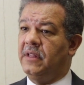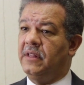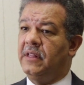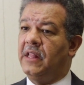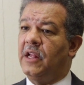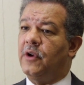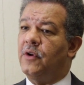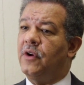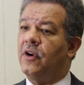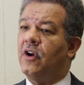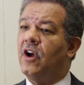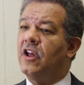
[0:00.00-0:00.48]

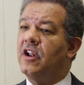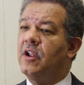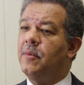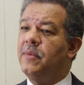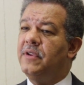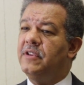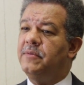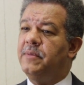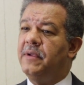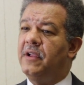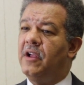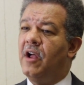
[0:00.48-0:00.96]
that our
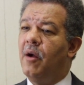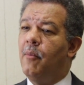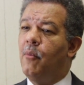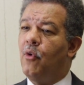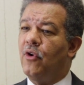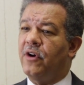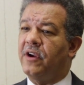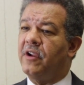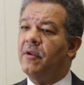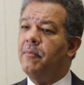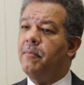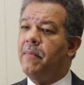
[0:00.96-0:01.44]
economies become
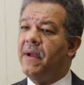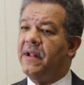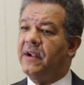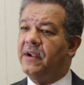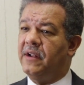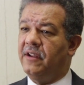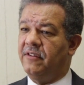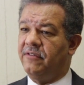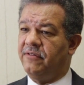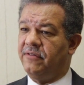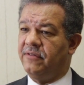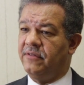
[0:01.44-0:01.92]
more
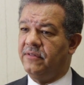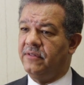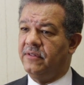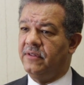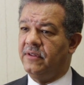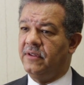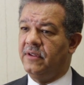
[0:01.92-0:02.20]
competitive,